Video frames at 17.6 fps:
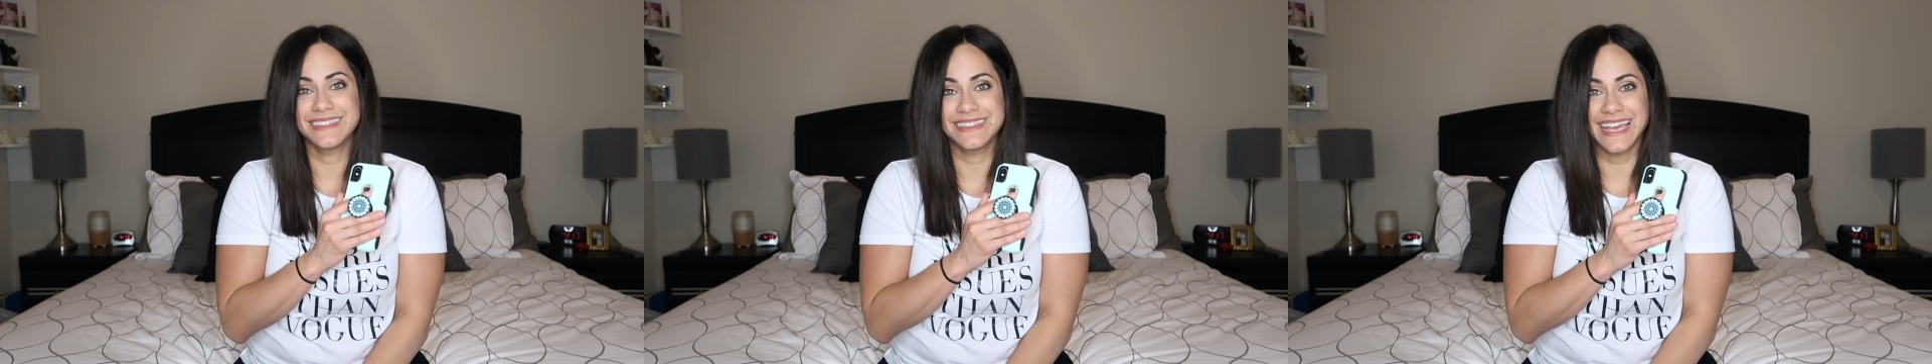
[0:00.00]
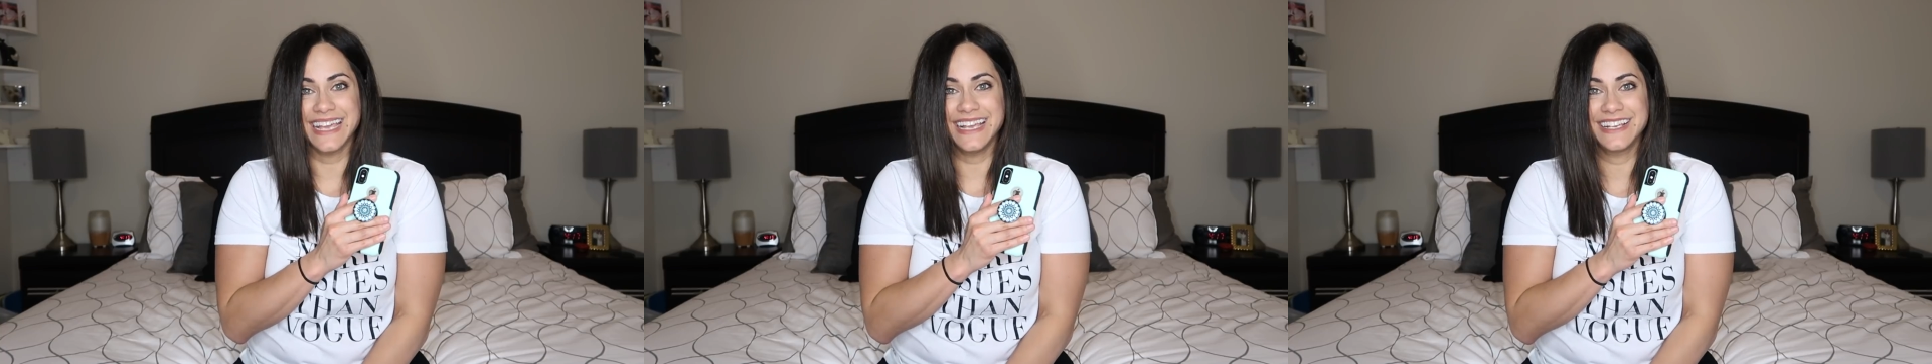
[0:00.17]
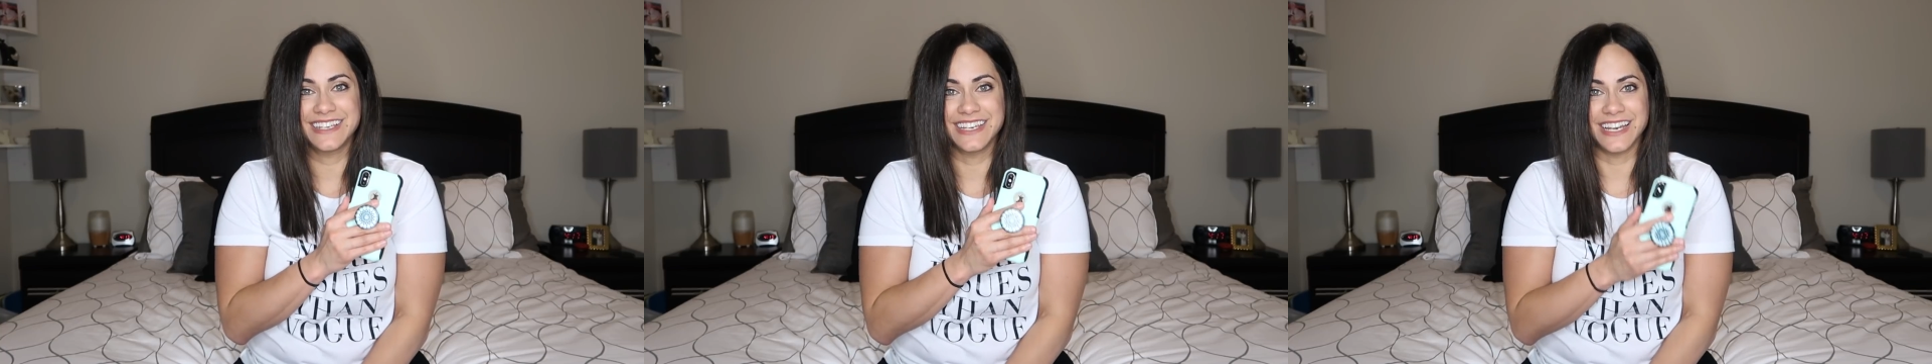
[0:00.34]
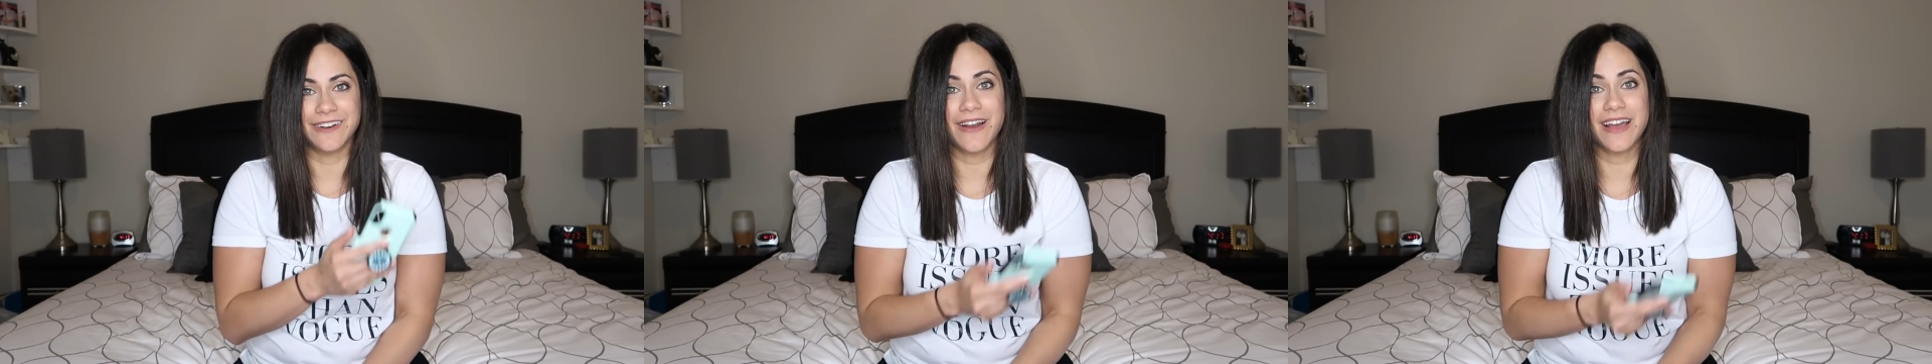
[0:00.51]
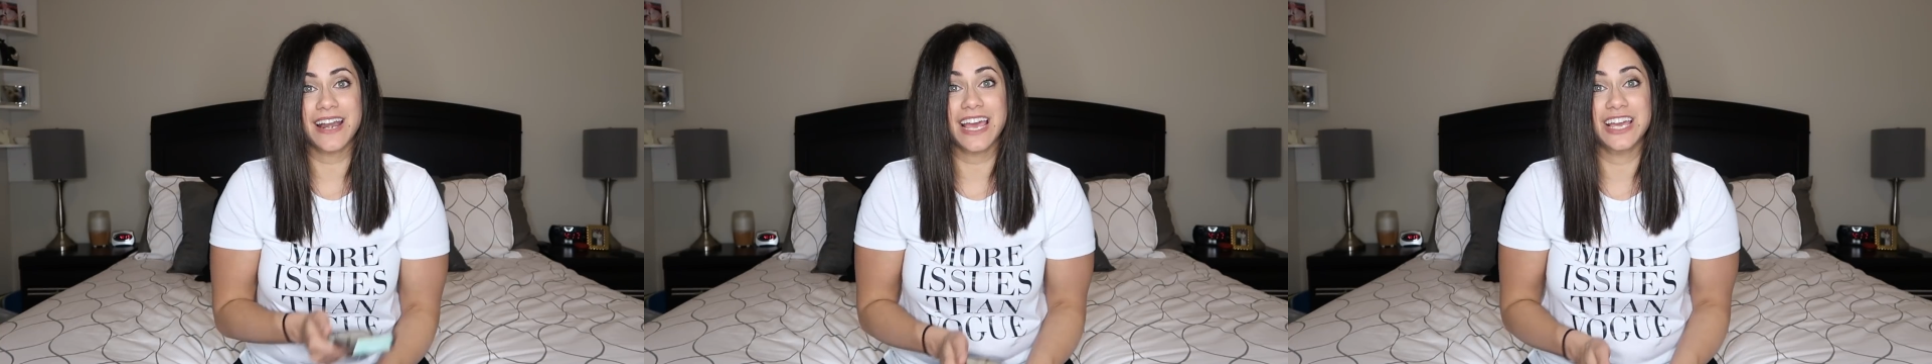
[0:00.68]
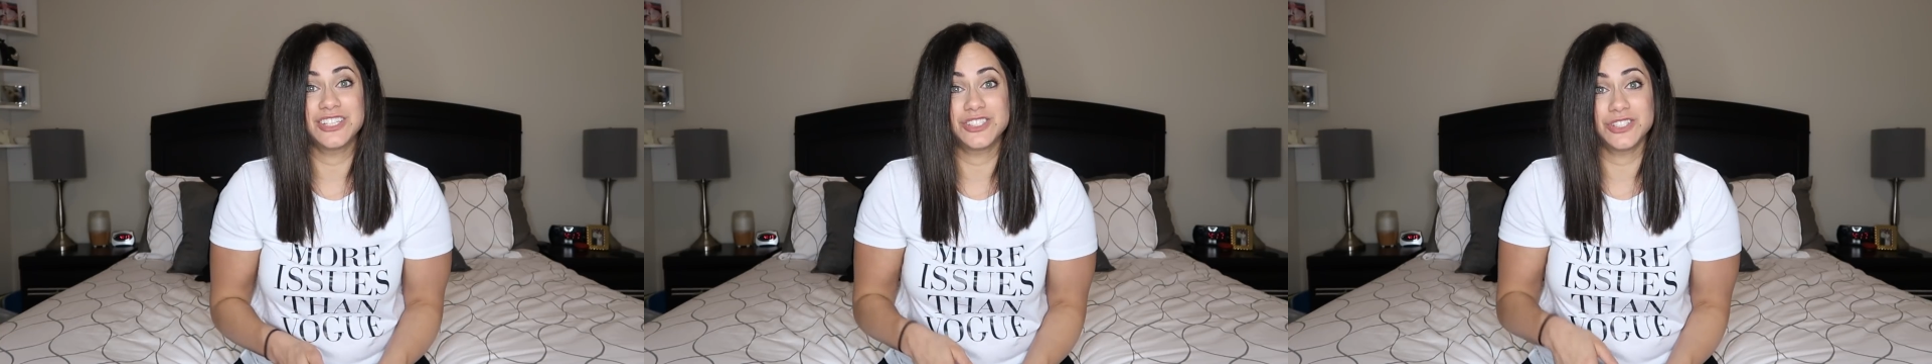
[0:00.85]
Thank you.
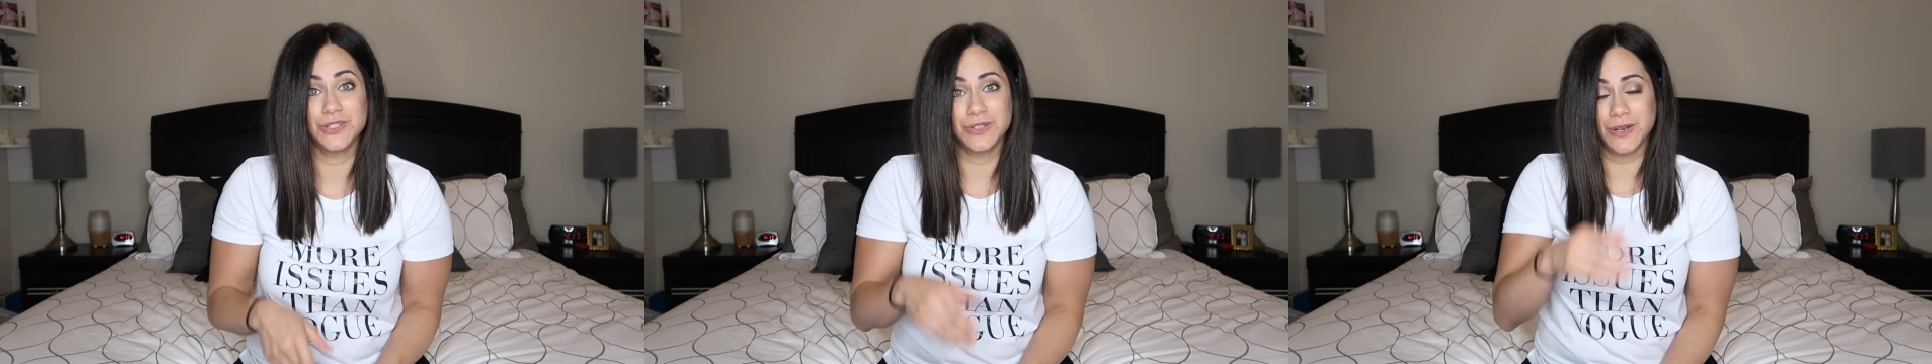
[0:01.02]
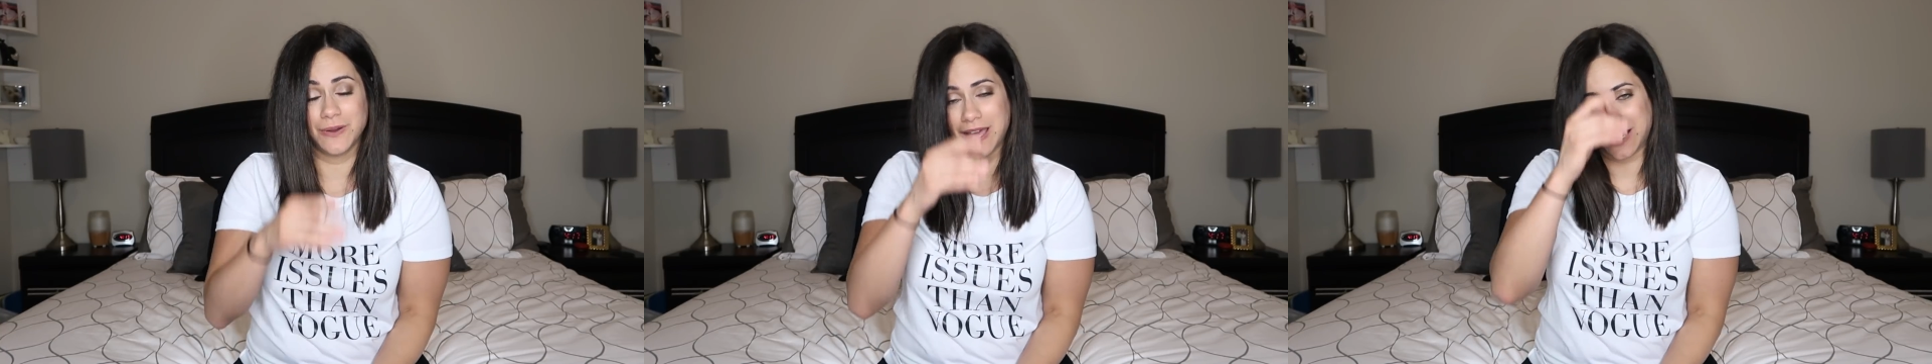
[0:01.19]
And I do know